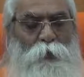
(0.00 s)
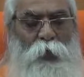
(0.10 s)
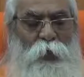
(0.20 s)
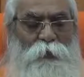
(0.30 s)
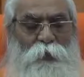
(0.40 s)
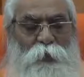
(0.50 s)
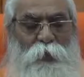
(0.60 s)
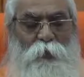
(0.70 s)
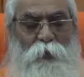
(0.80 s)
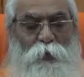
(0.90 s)
The earth
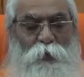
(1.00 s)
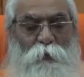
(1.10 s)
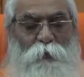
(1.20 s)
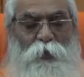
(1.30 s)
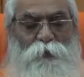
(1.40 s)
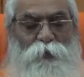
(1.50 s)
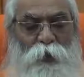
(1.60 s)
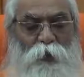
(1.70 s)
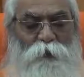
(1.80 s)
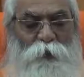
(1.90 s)
cannot come in
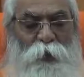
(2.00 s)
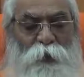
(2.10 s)
front of